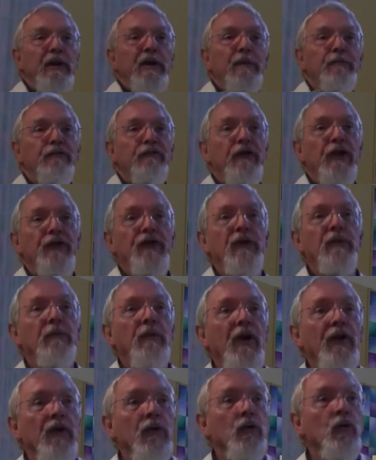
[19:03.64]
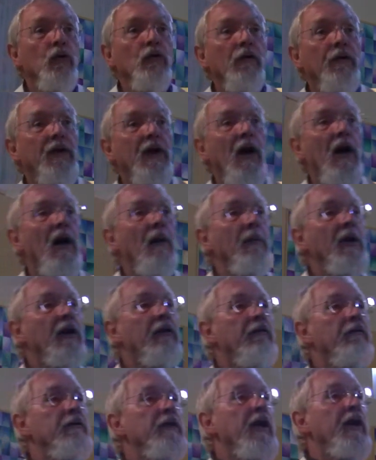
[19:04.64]
in the present by the law of karma
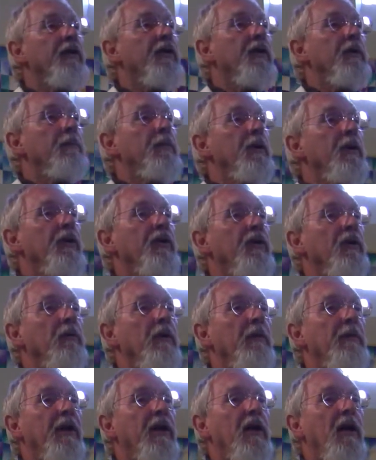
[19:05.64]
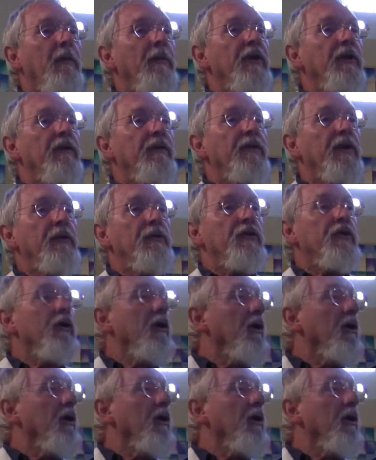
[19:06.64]
creates the person we become in the future,